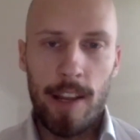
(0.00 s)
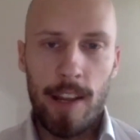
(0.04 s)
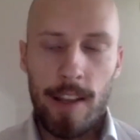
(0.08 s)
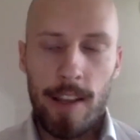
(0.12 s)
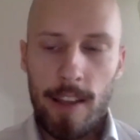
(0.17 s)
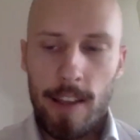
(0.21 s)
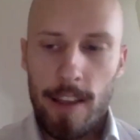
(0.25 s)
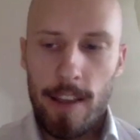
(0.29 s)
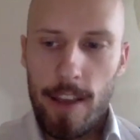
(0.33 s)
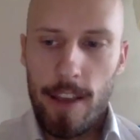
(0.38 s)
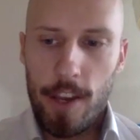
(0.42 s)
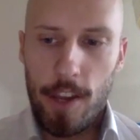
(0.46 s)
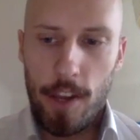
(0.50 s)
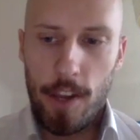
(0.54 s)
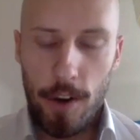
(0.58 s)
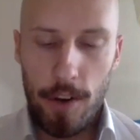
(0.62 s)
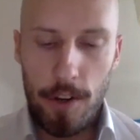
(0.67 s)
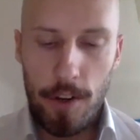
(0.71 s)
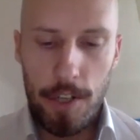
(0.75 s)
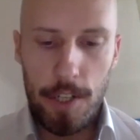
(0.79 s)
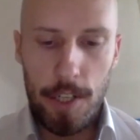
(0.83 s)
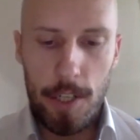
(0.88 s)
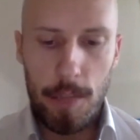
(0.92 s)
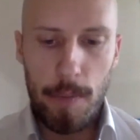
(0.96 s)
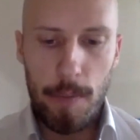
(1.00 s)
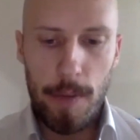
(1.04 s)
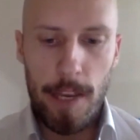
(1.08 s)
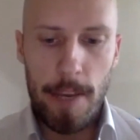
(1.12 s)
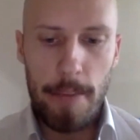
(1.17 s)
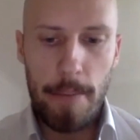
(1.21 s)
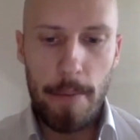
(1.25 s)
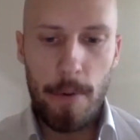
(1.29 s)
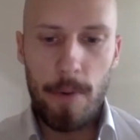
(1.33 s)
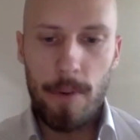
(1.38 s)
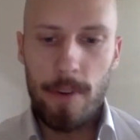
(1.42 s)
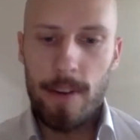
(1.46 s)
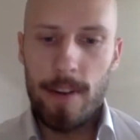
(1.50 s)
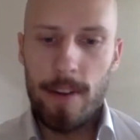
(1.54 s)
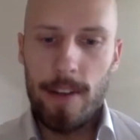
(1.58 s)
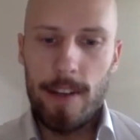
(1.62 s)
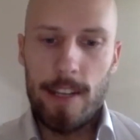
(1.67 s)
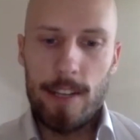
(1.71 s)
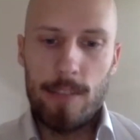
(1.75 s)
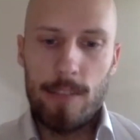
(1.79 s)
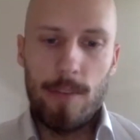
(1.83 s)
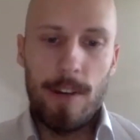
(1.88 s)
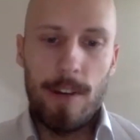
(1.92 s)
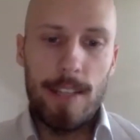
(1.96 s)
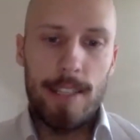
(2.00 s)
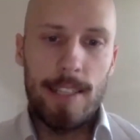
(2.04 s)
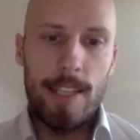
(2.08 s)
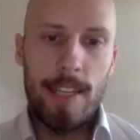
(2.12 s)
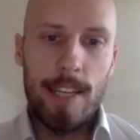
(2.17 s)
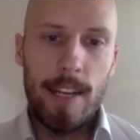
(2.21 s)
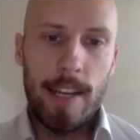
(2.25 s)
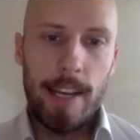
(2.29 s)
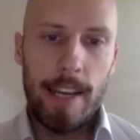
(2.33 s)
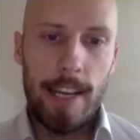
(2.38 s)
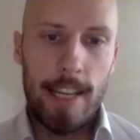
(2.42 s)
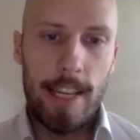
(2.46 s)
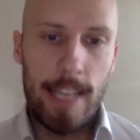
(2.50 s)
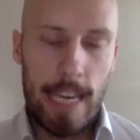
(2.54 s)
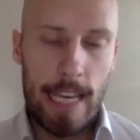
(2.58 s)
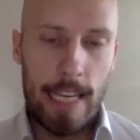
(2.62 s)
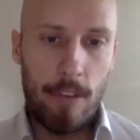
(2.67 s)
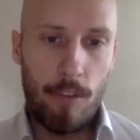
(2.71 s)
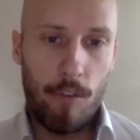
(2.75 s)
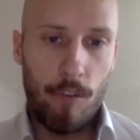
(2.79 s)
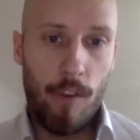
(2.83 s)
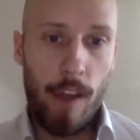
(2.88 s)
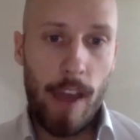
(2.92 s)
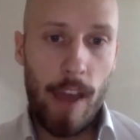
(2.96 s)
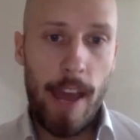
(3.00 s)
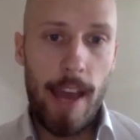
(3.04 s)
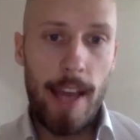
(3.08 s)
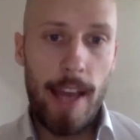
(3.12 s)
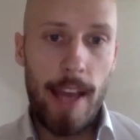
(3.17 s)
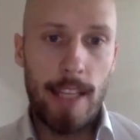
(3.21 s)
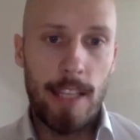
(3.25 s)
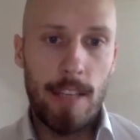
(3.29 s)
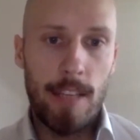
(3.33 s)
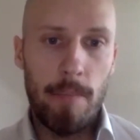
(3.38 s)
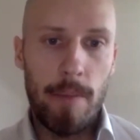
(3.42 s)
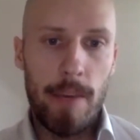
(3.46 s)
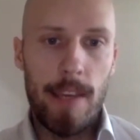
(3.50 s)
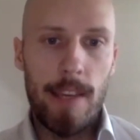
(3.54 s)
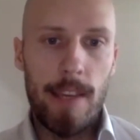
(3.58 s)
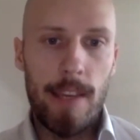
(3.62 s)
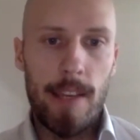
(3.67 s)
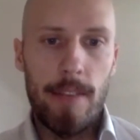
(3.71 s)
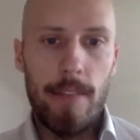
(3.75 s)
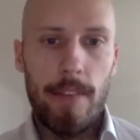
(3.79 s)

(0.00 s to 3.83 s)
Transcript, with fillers: They're very conscious people. And that's why I said, like, it is rare to meet